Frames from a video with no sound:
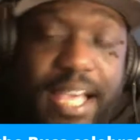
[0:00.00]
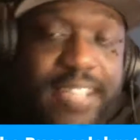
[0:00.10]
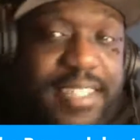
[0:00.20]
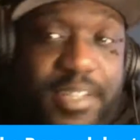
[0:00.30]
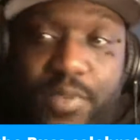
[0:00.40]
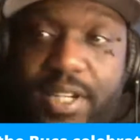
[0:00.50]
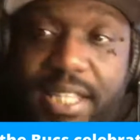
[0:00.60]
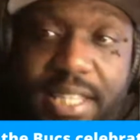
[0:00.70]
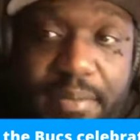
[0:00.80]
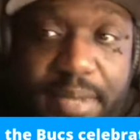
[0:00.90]
I seen one
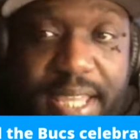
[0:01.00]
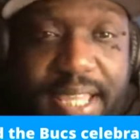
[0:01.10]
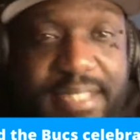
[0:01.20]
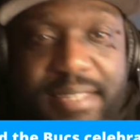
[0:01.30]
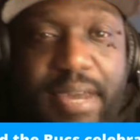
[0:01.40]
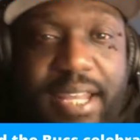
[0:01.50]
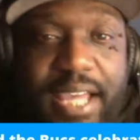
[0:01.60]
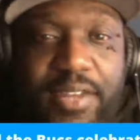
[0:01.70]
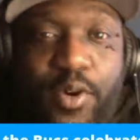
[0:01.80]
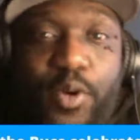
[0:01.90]
clip. Somebody
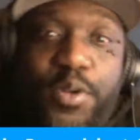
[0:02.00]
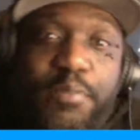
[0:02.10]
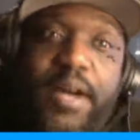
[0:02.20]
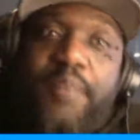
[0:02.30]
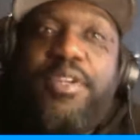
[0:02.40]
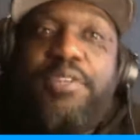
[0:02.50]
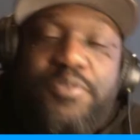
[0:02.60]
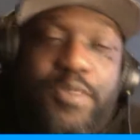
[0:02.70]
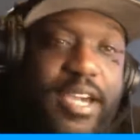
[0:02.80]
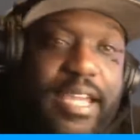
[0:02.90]
had to hold him up when he was
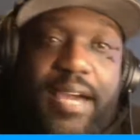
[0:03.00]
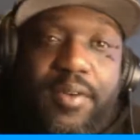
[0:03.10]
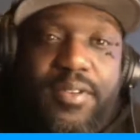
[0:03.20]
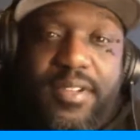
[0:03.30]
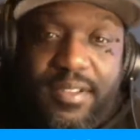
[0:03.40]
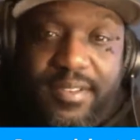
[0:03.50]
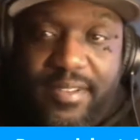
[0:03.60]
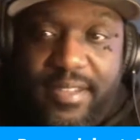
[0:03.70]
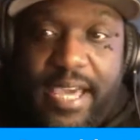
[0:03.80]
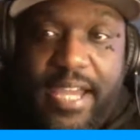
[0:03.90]
walking out
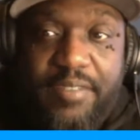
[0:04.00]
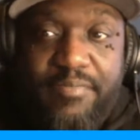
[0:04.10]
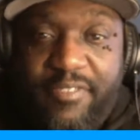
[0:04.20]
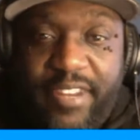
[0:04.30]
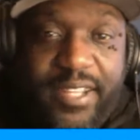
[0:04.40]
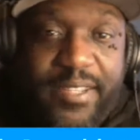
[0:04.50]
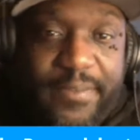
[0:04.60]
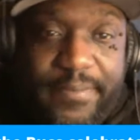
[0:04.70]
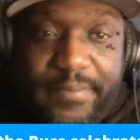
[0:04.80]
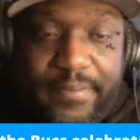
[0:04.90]
of the marina.
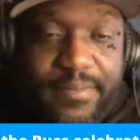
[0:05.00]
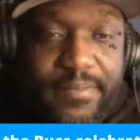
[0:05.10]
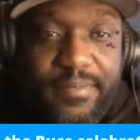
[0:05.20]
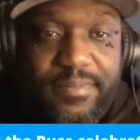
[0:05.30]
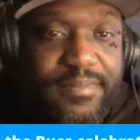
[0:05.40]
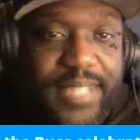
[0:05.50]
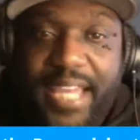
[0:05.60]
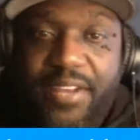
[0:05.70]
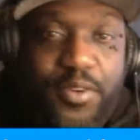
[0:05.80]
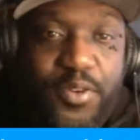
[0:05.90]
They had
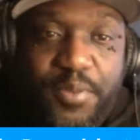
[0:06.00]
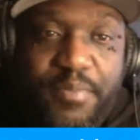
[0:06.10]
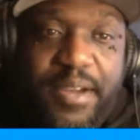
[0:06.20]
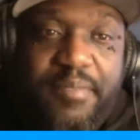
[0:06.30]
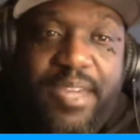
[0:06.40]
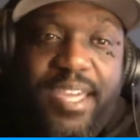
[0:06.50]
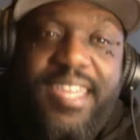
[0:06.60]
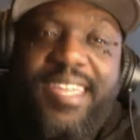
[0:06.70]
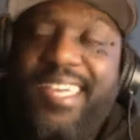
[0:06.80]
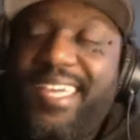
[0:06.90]
to hold him up, man.
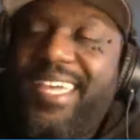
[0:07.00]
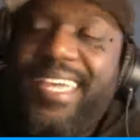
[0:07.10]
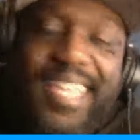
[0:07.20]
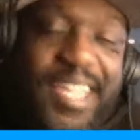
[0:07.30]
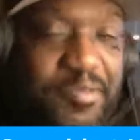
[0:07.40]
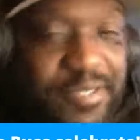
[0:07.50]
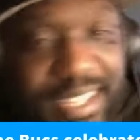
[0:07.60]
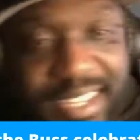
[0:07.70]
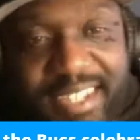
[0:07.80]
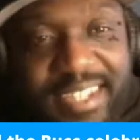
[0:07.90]
He was
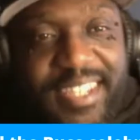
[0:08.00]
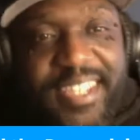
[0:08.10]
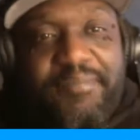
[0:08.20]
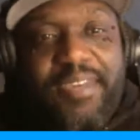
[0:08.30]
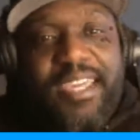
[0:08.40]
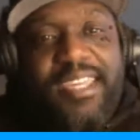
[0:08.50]
getting it in, man.